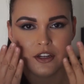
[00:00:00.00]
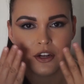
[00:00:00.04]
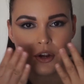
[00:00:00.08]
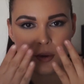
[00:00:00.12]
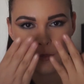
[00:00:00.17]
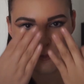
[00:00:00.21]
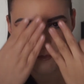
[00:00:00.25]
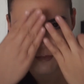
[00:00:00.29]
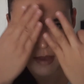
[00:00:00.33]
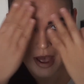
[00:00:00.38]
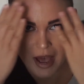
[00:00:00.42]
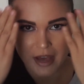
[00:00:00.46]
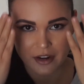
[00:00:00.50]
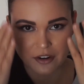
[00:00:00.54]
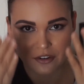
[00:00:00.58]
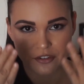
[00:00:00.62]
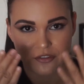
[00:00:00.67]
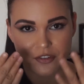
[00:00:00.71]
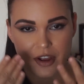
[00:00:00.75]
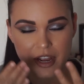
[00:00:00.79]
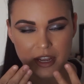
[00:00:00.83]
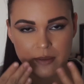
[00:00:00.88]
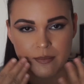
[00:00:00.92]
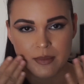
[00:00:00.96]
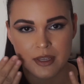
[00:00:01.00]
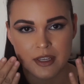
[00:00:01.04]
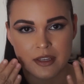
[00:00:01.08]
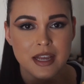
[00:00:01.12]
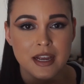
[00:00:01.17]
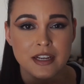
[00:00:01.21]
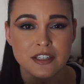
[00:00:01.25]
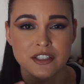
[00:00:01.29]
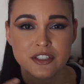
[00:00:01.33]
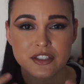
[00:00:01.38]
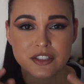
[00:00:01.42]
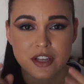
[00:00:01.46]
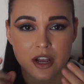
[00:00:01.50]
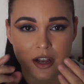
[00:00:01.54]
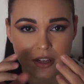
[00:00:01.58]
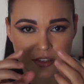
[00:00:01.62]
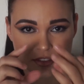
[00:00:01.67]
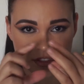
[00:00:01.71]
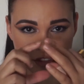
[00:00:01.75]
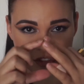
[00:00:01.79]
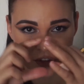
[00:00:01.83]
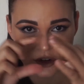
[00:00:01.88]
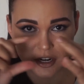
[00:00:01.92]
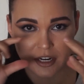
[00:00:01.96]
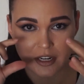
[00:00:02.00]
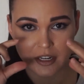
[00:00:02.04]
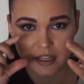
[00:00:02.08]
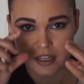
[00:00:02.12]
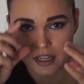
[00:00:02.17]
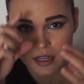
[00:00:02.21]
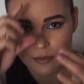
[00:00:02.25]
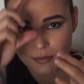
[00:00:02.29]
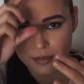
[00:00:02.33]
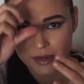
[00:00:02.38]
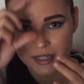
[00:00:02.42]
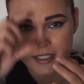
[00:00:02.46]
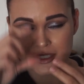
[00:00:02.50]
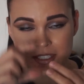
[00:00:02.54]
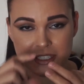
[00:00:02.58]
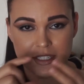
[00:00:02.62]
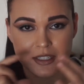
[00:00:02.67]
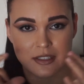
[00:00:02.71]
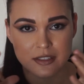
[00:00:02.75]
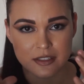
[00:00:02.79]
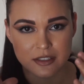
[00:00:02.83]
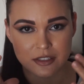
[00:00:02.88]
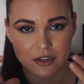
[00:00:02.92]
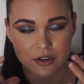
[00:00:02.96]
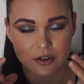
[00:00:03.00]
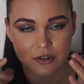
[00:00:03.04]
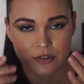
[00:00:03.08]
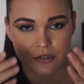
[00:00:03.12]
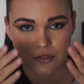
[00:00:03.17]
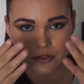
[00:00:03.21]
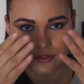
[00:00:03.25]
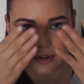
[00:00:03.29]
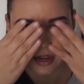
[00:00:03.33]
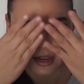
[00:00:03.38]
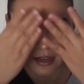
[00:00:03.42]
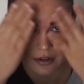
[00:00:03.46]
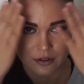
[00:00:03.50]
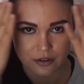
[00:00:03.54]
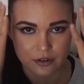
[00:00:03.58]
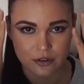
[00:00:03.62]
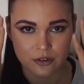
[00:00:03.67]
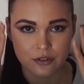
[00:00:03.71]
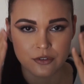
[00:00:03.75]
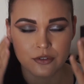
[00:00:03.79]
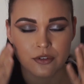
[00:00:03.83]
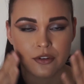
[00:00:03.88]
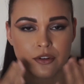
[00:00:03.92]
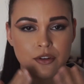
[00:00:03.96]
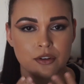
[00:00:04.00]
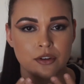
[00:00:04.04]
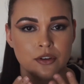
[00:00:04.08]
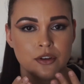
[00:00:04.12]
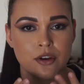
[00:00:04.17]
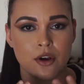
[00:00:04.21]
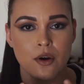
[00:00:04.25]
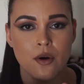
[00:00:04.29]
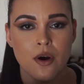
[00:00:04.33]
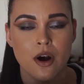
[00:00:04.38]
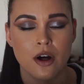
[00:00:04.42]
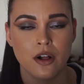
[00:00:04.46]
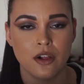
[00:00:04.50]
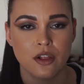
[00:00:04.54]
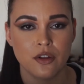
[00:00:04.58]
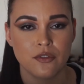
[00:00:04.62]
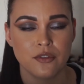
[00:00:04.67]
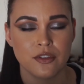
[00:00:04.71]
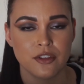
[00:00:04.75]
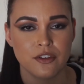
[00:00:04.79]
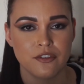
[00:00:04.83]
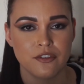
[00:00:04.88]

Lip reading: know, mattify me. I just concentrate it in my T-zone. I don't go all over the